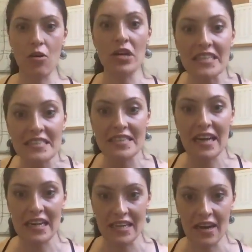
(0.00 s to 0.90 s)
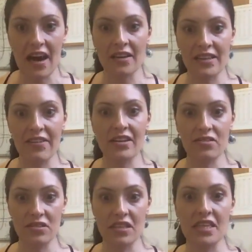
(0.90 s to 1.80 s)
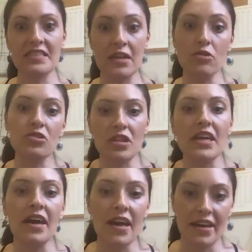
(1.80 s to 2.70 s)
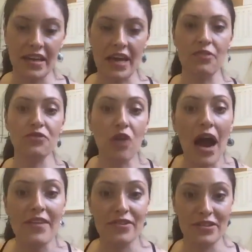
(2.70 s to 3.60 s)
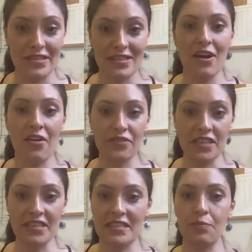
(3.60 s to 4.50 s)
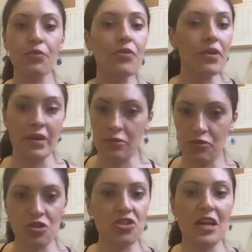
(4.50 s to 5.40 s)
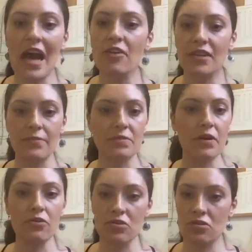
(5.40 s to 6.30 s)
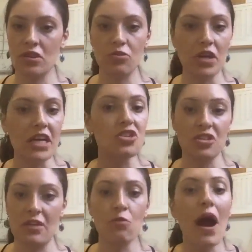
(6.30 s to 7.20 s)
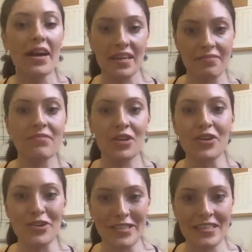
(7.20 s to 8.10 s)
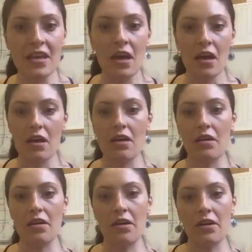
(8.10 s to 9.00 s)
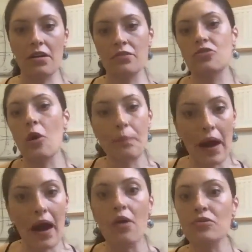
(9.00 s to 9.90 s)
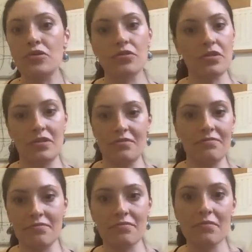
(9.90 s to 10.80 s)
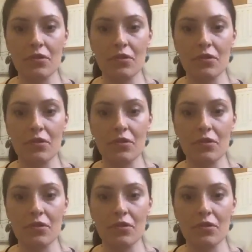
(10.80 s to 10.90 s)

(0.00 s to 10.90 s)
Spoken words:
holistically at the various needs and also the kind of drivers of these poor nutritional outcomes, but also education and why girls drop out or